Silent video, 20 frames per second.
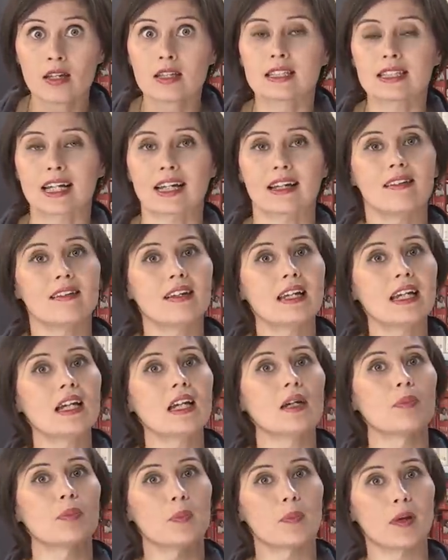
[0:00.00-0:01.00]
Secondly,
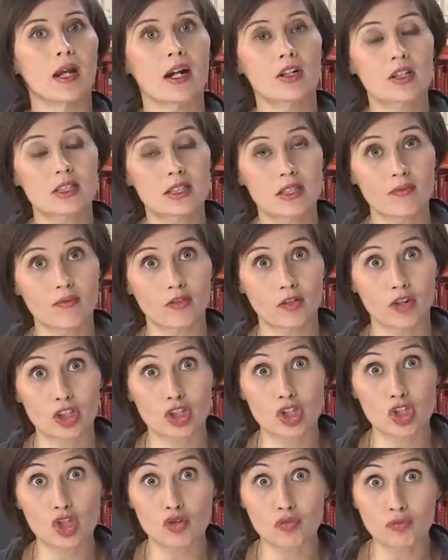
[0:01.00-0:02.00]
it prepares them for
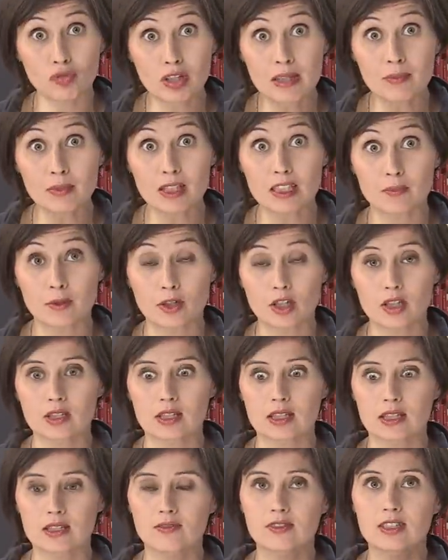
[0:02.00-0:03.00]
extreme
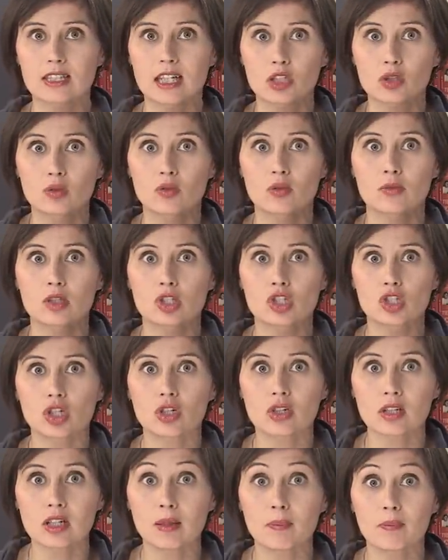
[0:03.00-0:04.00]
experiences of sexual
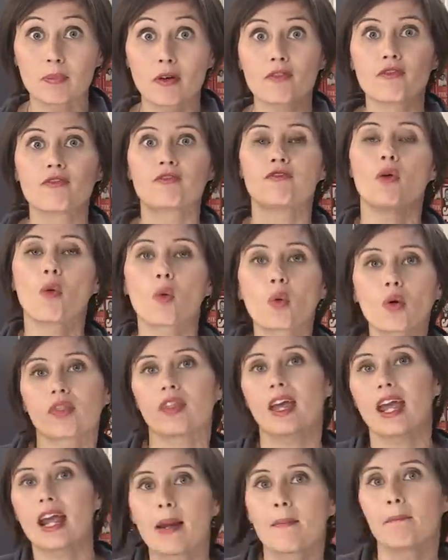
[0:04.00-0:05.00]
maturity before
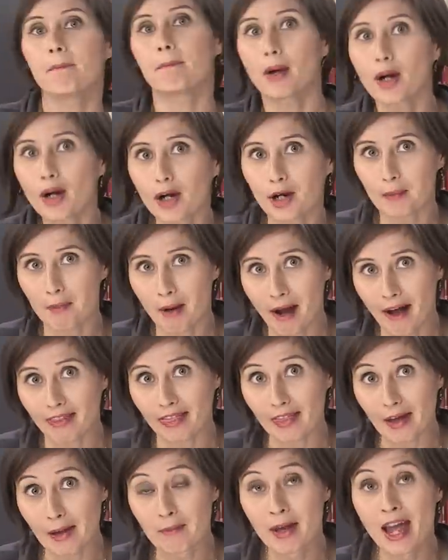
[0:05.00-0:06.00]
they embark upon
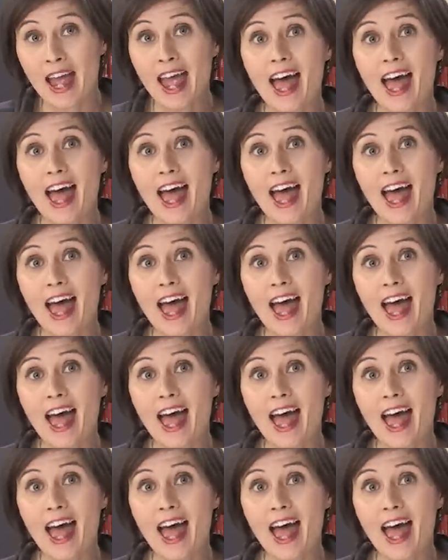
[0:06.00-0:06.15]
them.